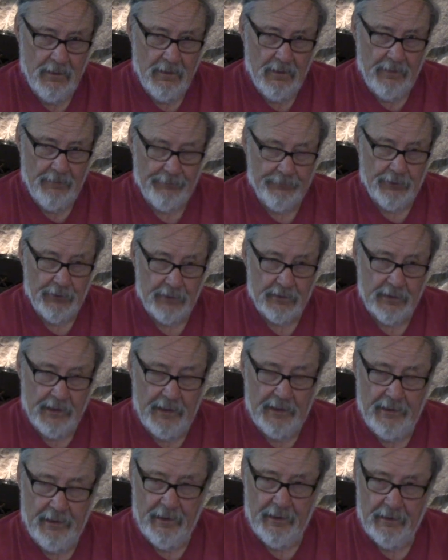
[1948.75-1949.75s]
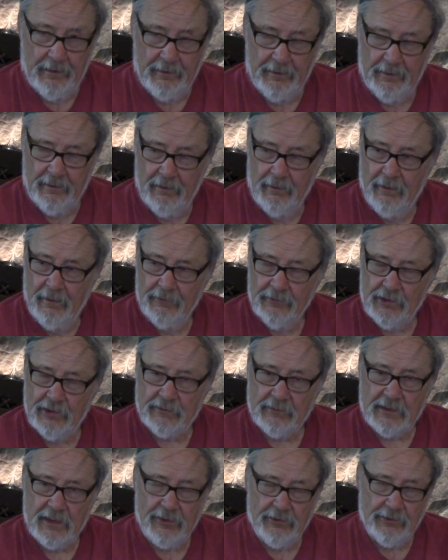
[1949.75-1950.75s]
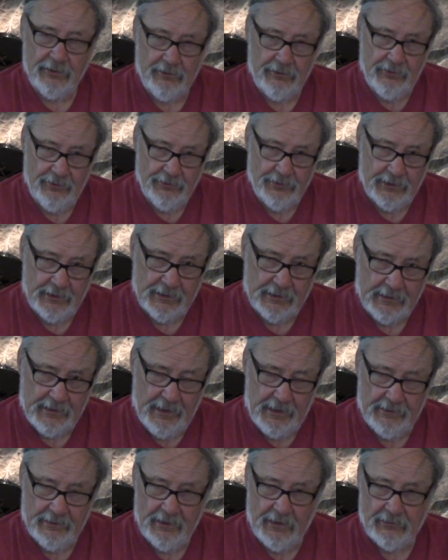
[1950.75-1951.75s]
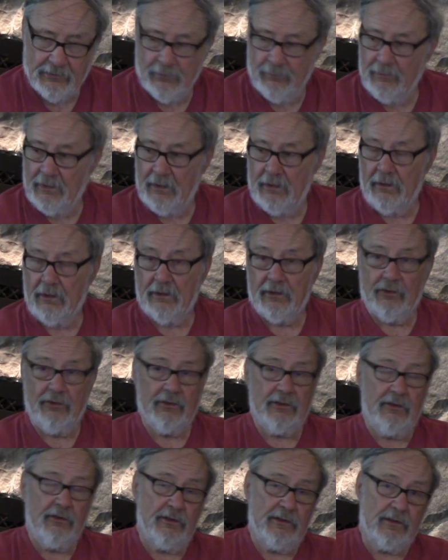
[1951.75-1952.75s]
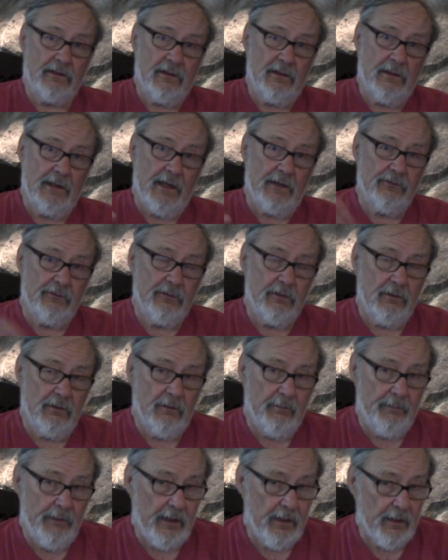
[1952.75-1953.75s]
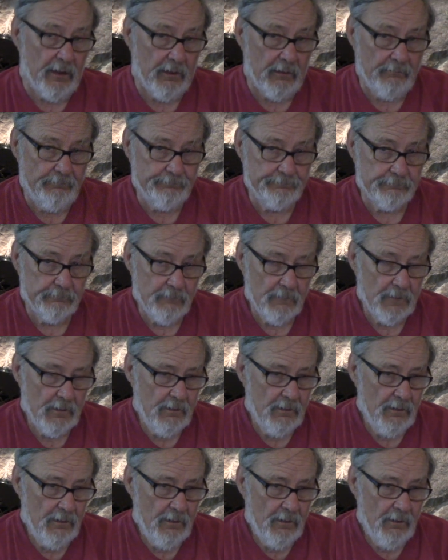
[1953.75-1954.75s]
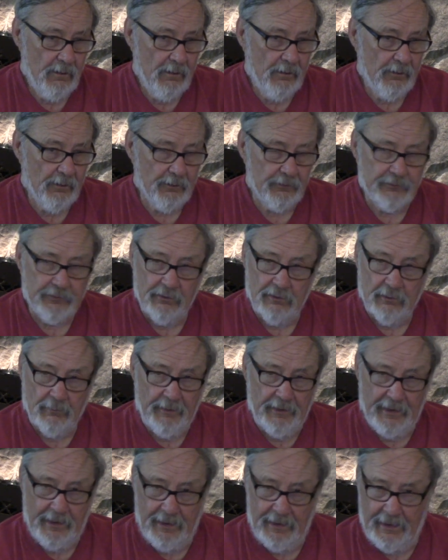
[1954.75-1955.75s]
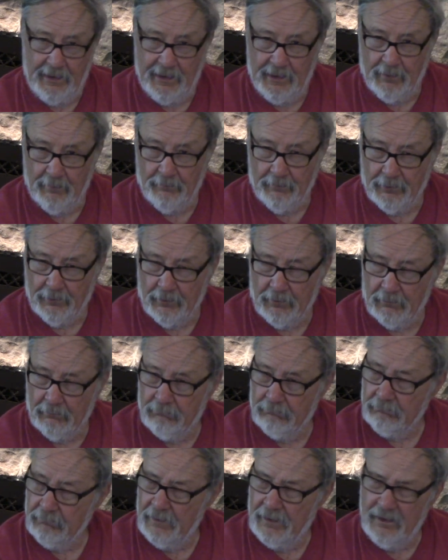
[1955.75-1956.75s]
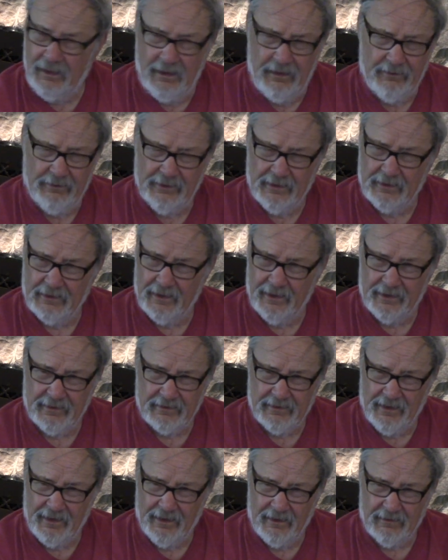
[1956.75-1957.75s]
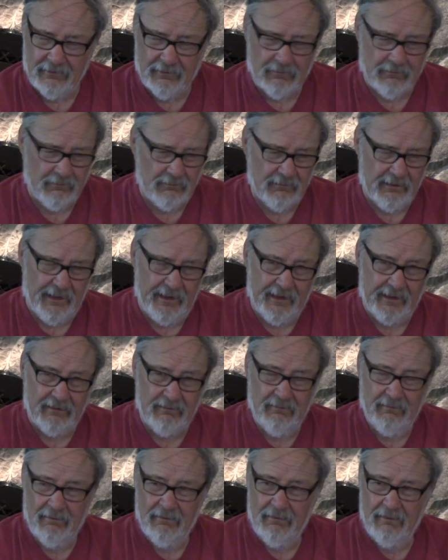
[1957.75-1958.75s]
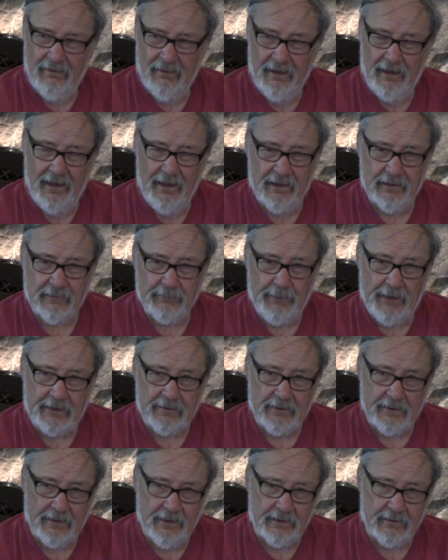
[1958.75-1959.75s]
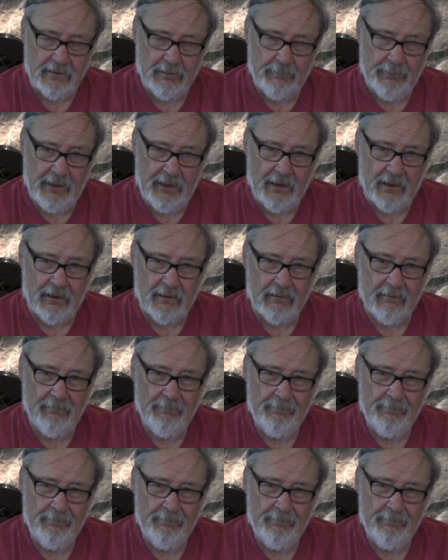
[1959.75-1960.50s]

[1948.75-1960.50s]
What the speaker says: If you're a gun hunter, just because you're using a gun doesn't mean you can gut shoot a bear, or shoot him in a ham, or anything like that, or a leg, and expect to get the bear.